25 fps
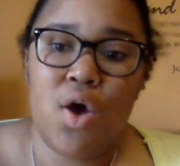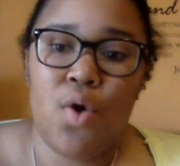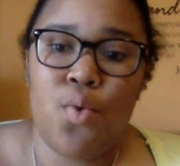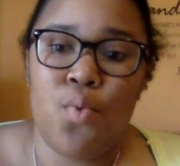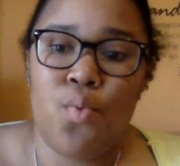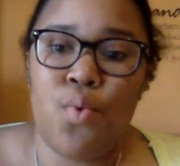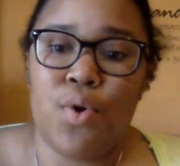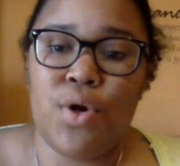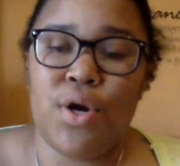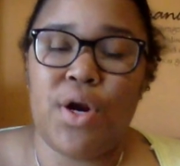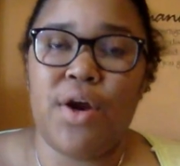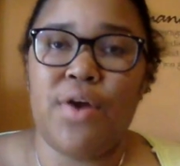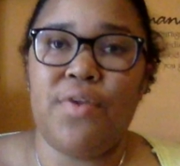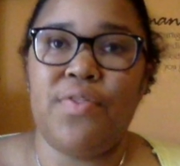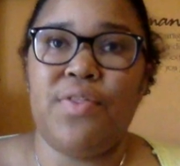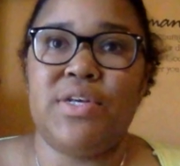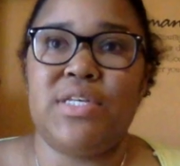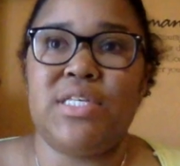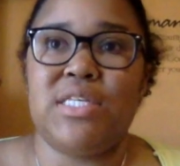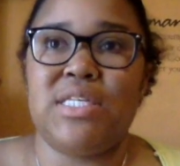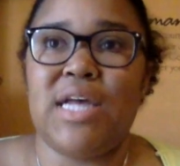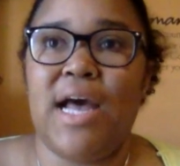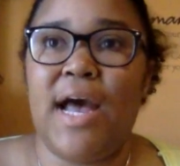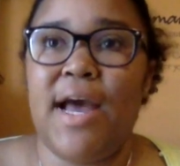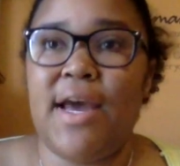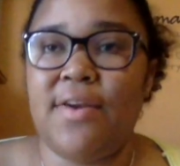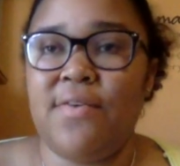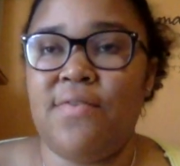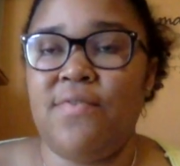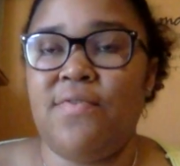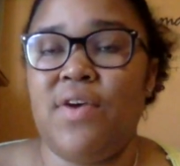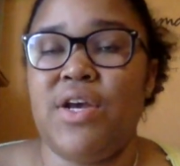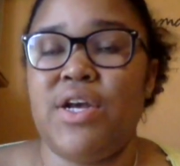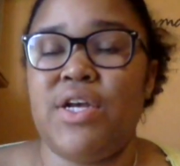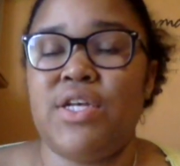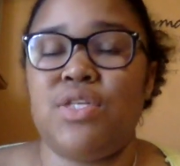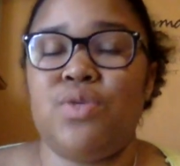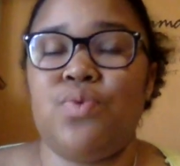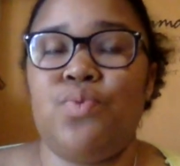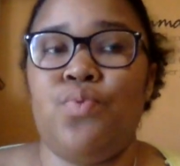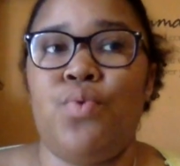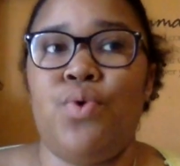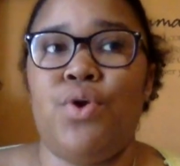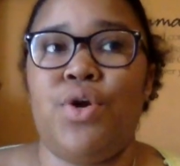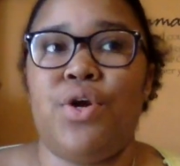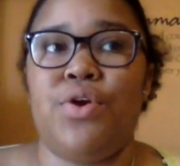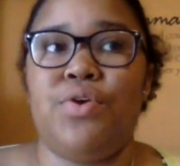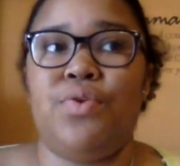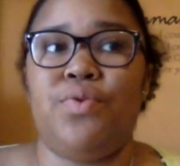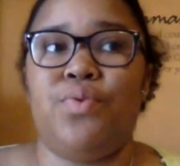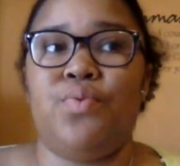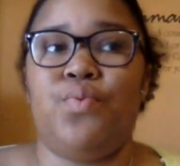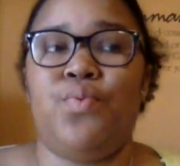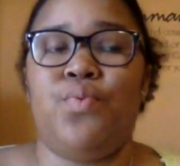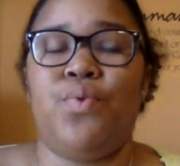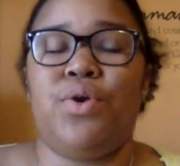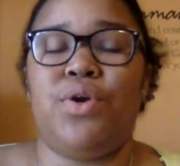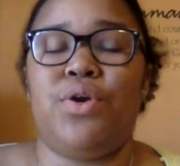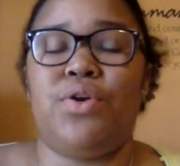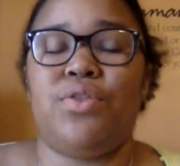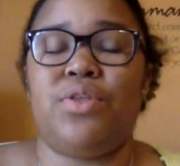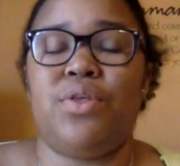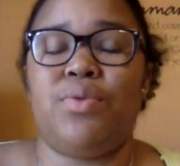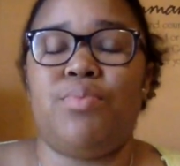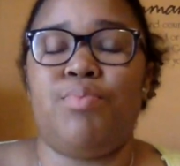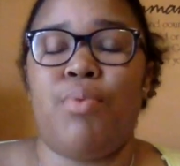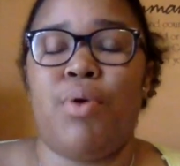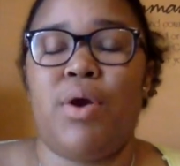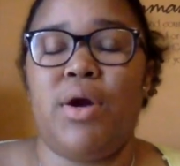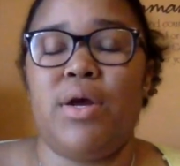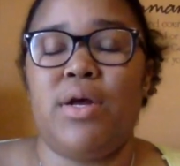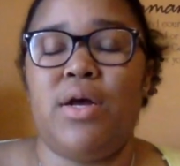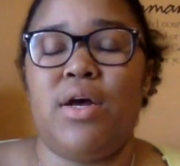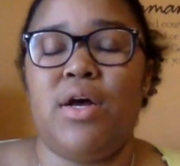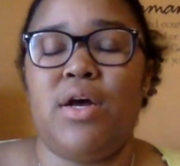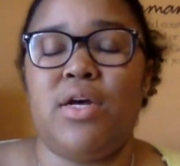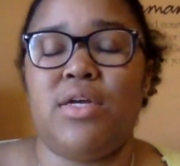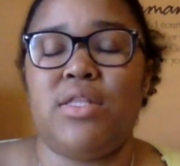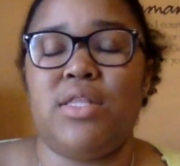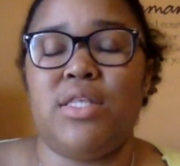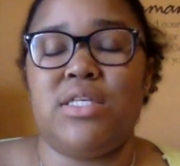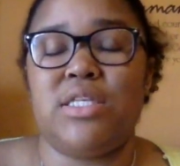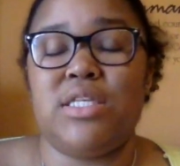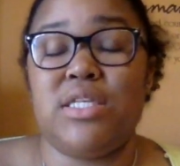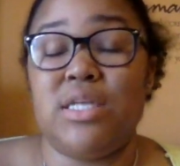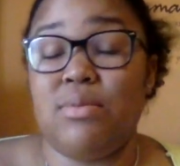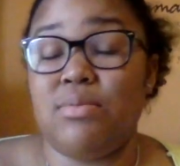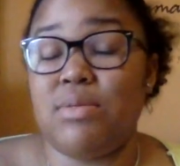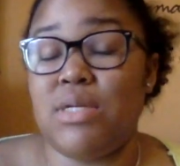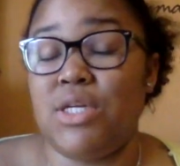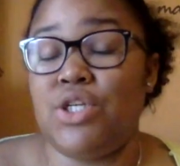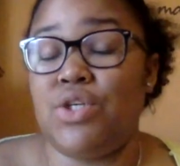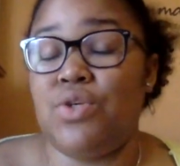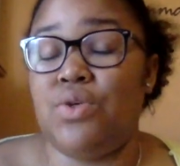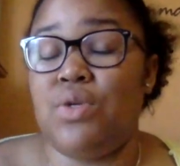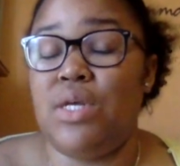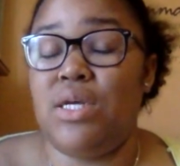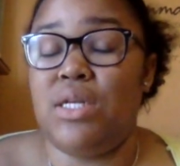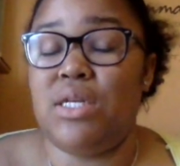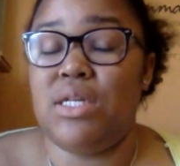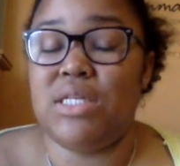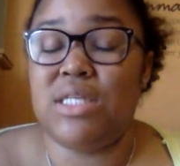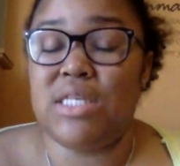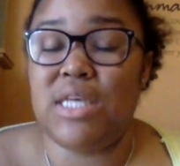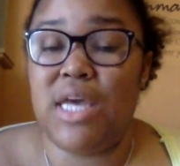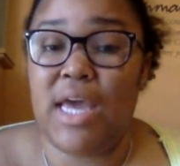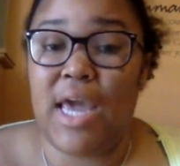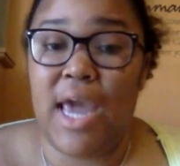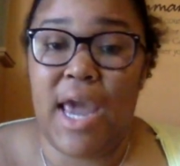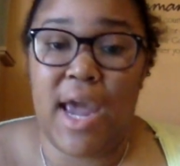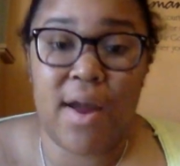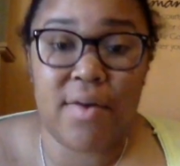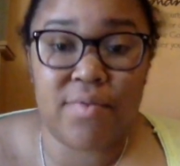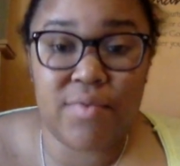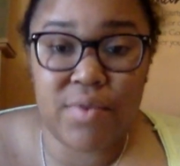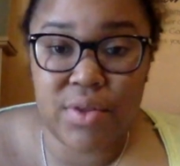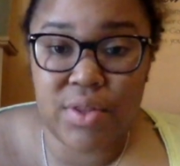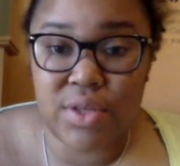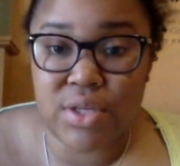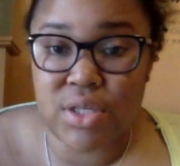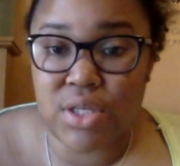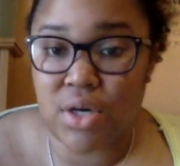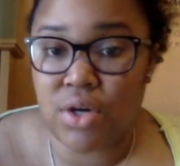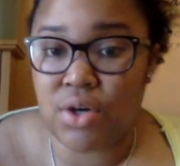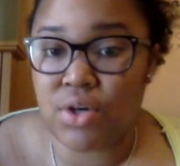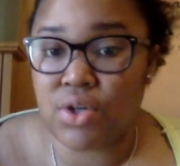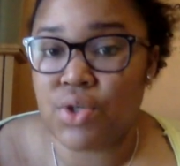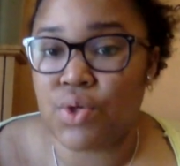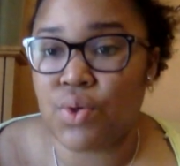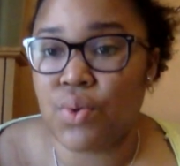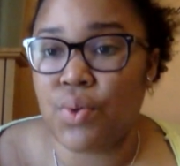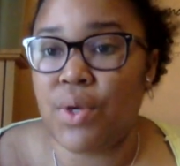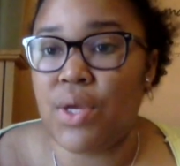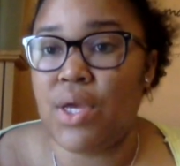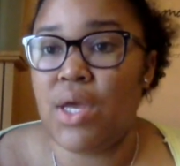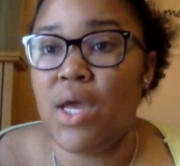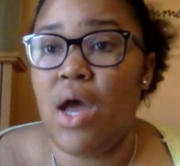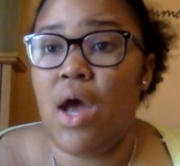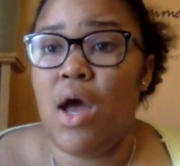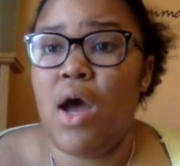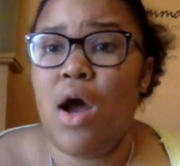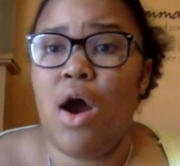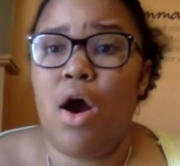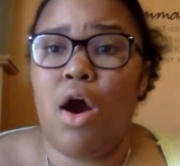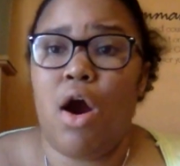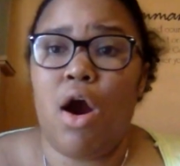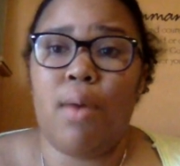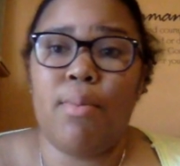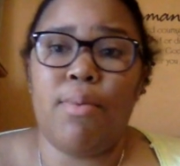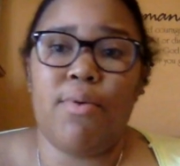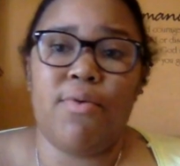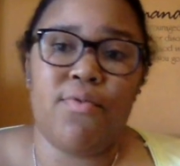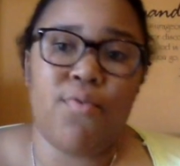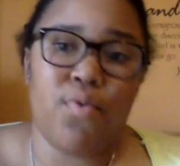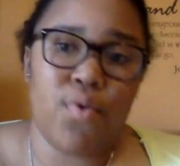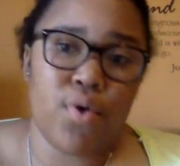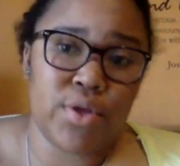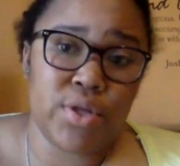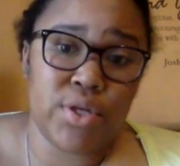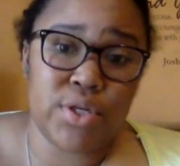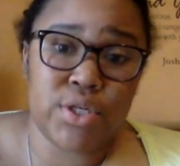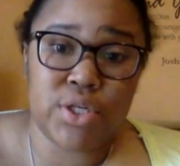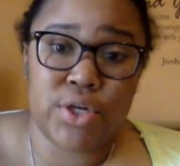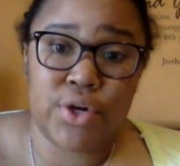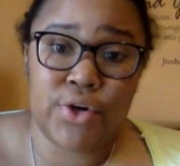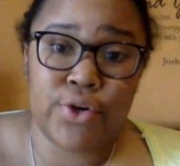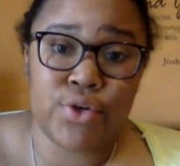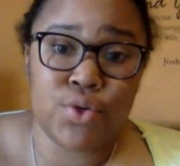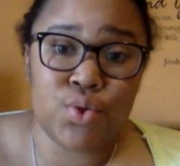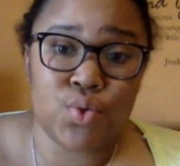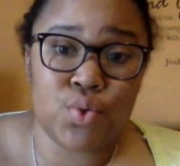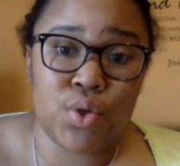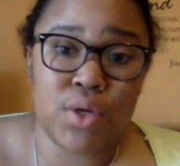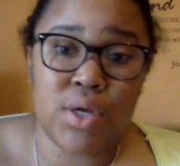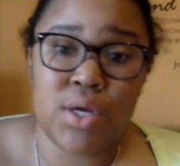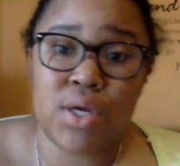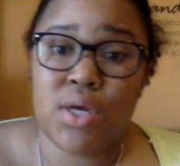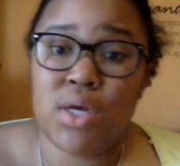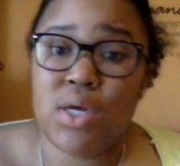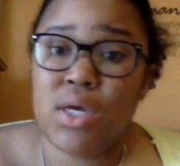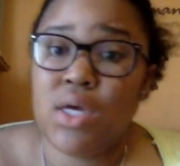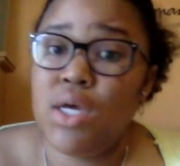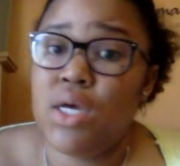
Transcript: what are the side effects, what are the steps that you need to take after the surgery or before the surgery.